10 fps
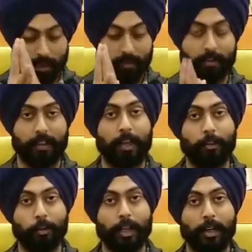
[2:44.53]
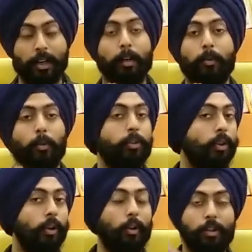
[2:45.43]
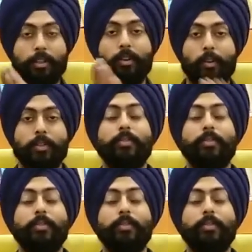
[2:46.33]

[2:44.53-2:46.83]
Vedantu channel uploads lots and lots